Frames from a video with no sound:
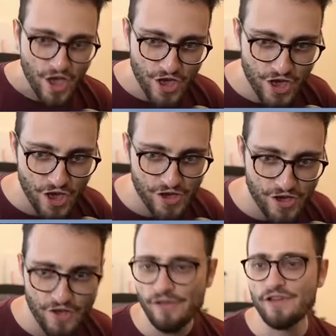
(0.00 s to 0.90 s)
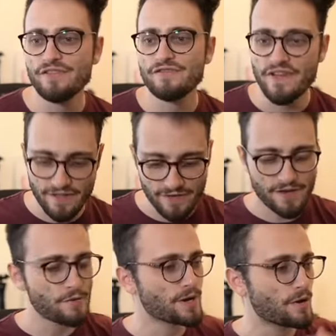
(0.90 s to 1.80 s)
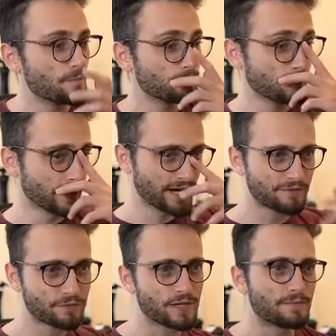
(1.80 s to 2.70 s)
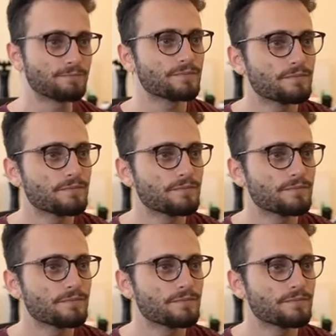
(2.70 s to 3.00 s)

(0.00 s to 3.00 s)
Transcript: Sicilian defense. Here we go. Knight F three.